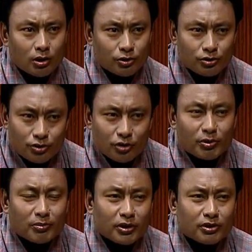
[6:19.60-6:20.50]
Don't you think
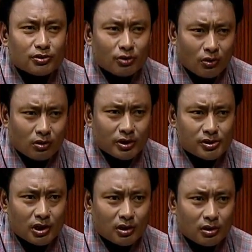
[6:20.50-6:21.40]
people need to know all
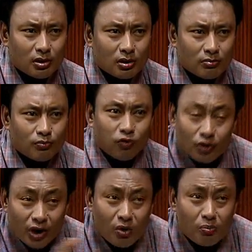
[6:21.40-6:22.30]
this? For
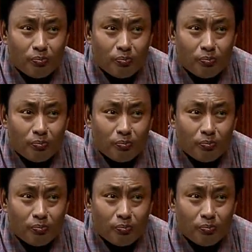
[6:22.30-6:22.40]
now,